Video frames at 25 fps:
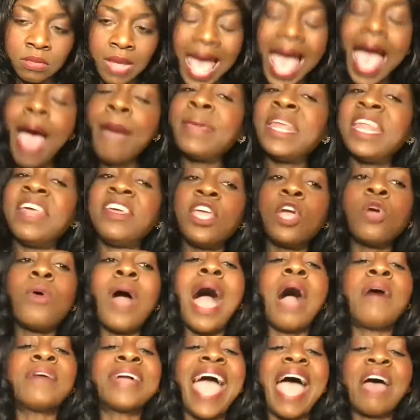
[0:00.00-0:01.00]
How many of you
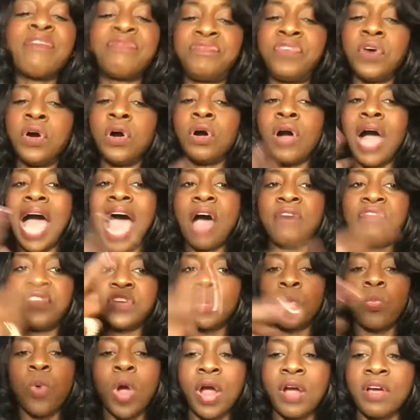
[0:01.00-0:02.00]
all got full off of
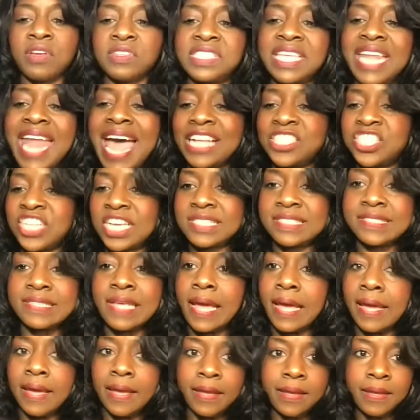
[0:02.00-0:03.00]
the words that I just
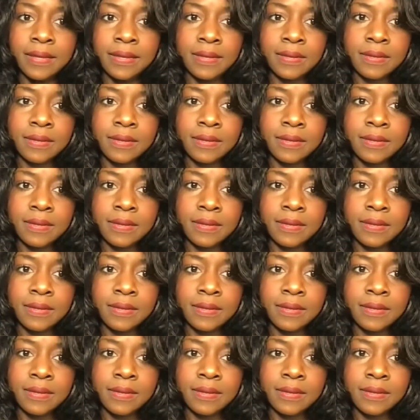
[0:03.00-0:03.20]
sang?